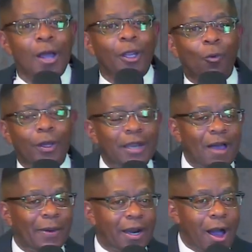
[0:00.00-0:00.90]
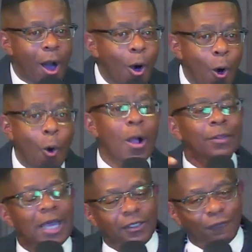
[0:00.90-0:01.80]
there would not have been a hole
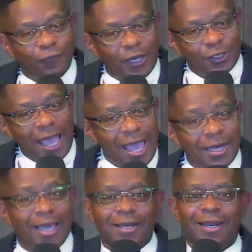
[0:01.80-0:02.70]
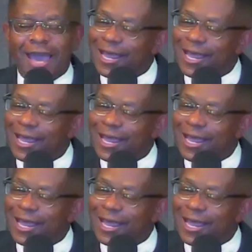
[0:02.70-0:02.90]
that the fish ate in the net.